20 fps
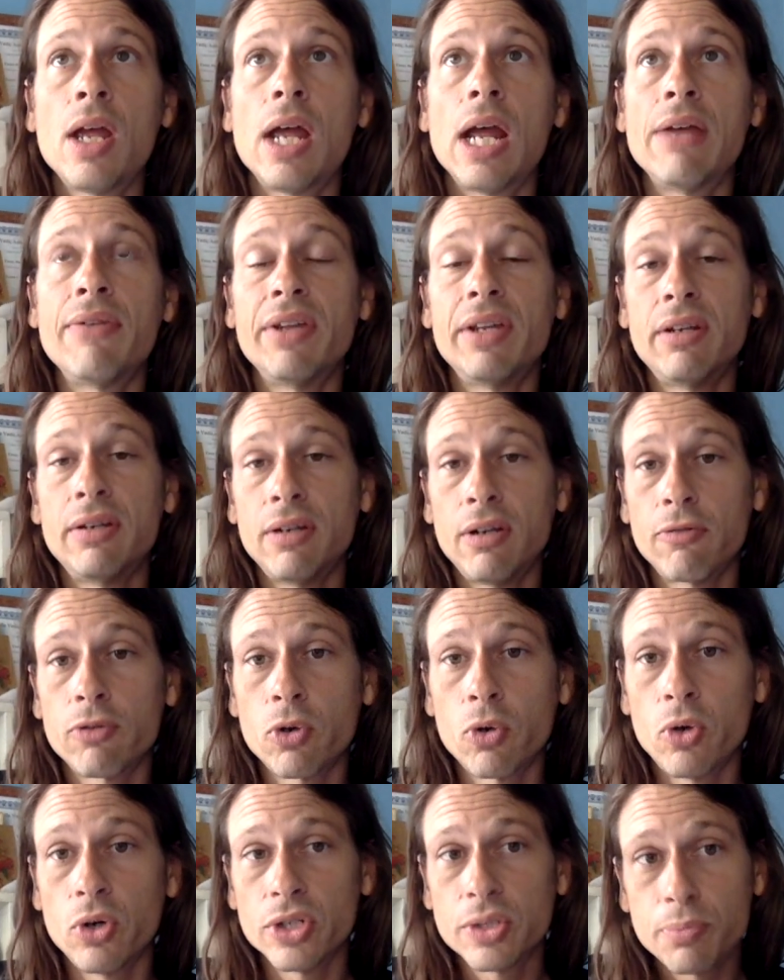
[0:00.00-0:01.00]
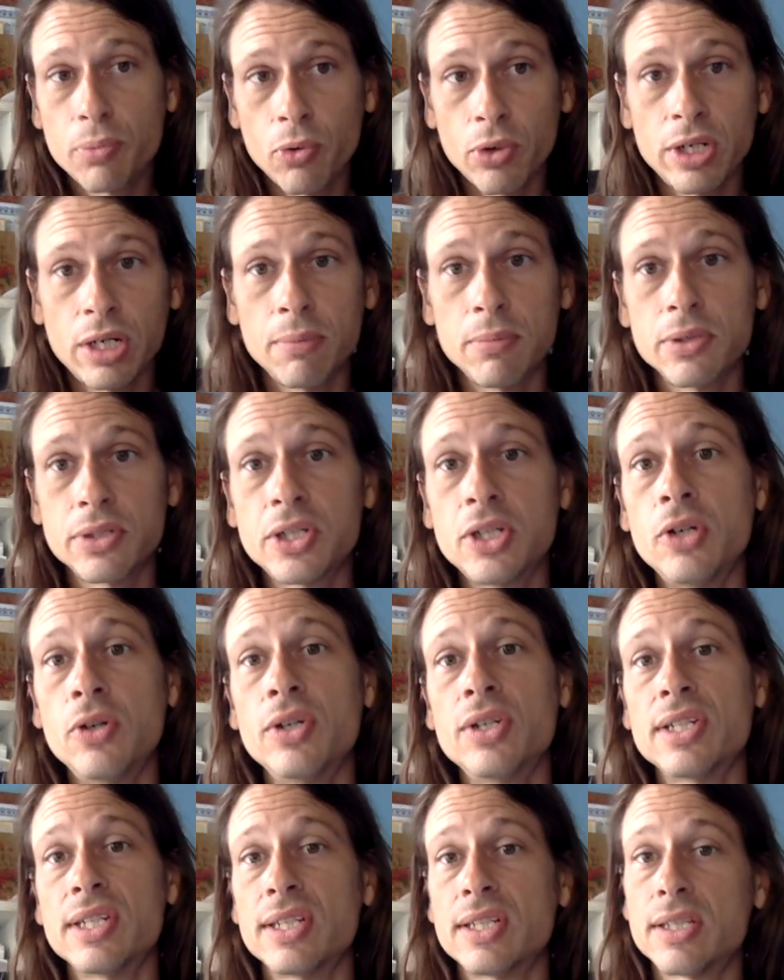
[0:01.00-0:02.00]
And then, of course, point number two
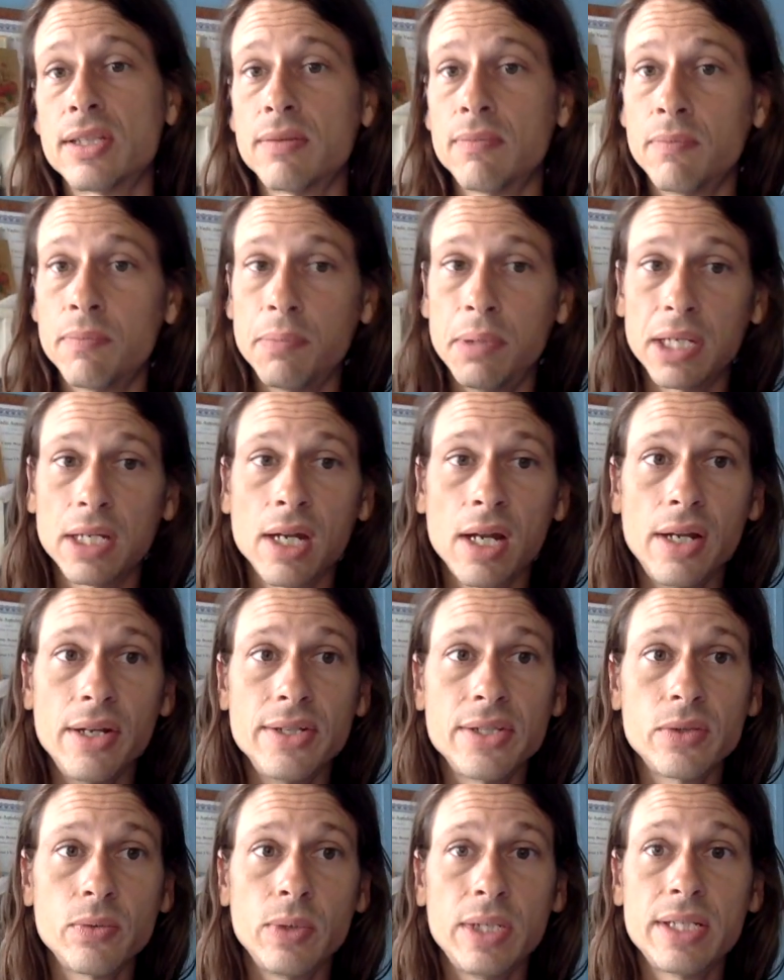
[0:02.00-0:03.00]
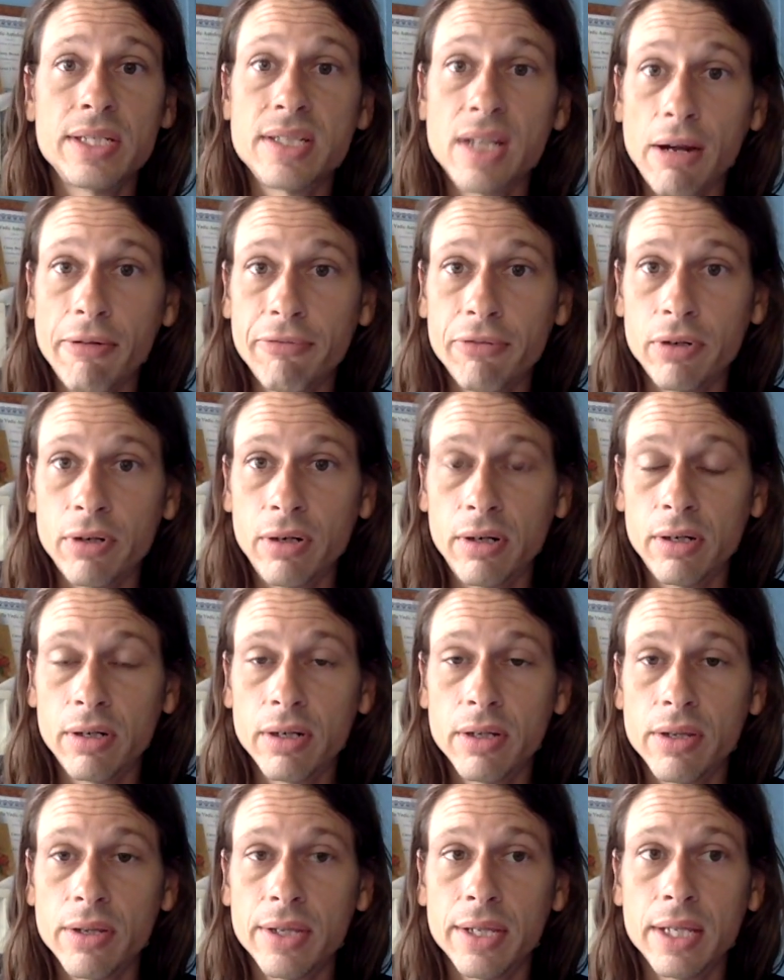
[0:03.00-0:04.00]
is it's because we suffer
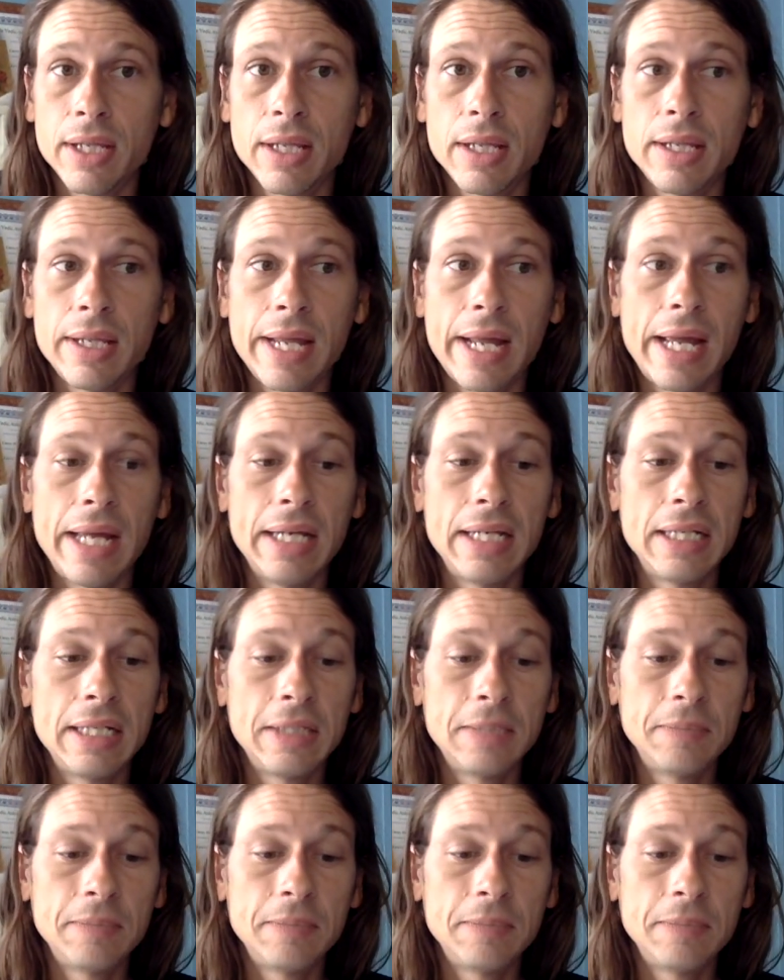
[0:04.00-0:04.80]
that,